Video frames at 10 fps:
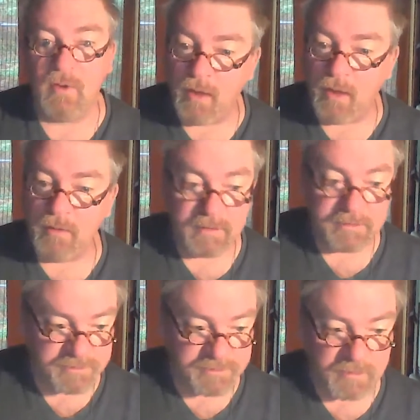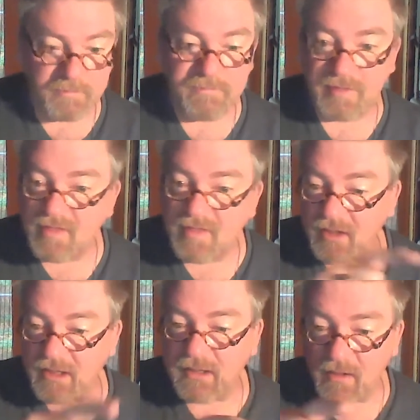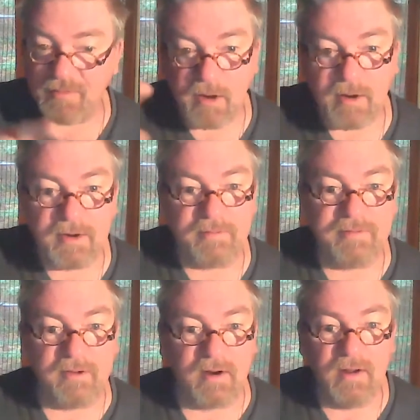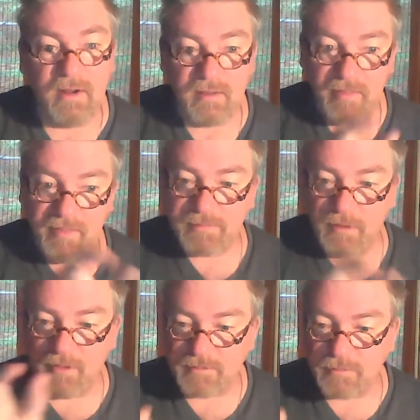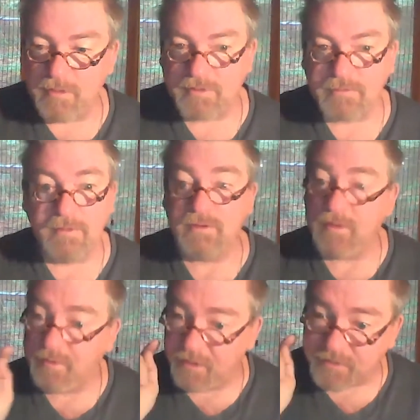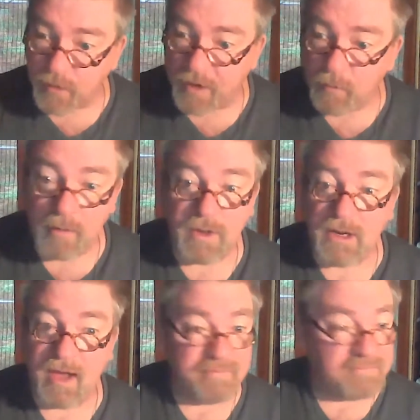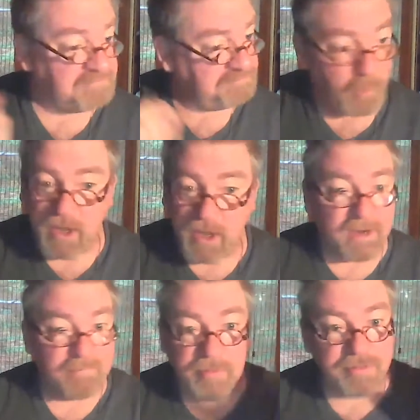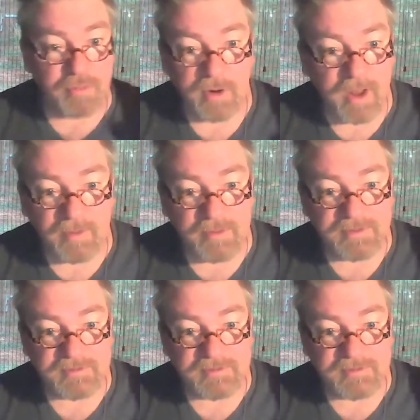well, to serve the little narrative here, this great one we love, we got to throw it out of this